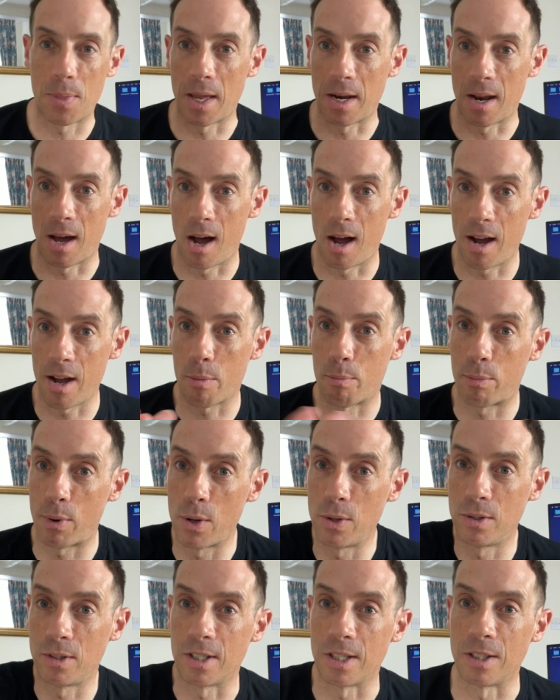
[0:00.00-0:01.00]
then a higher
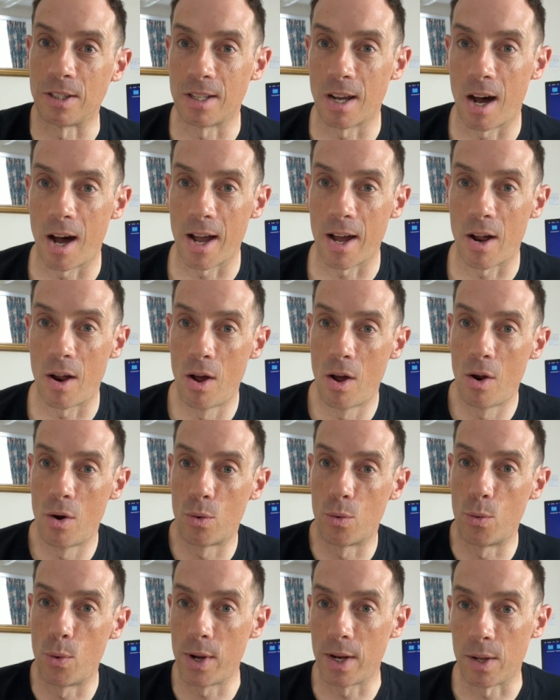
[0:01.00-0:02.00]
protein diet
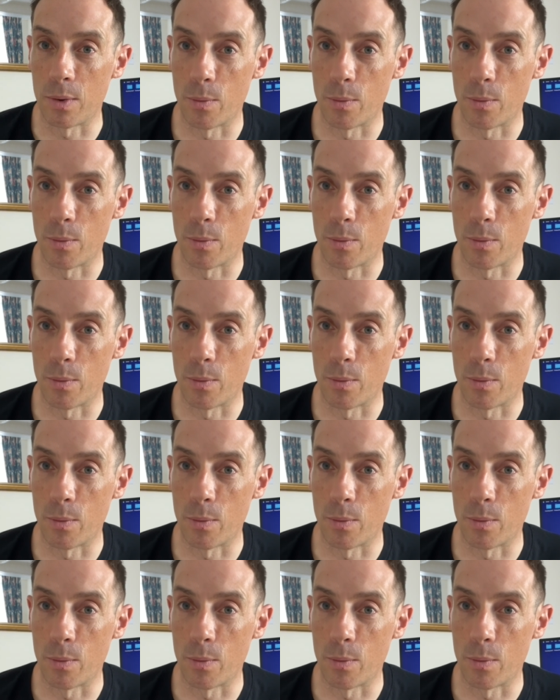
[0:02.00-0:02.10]
really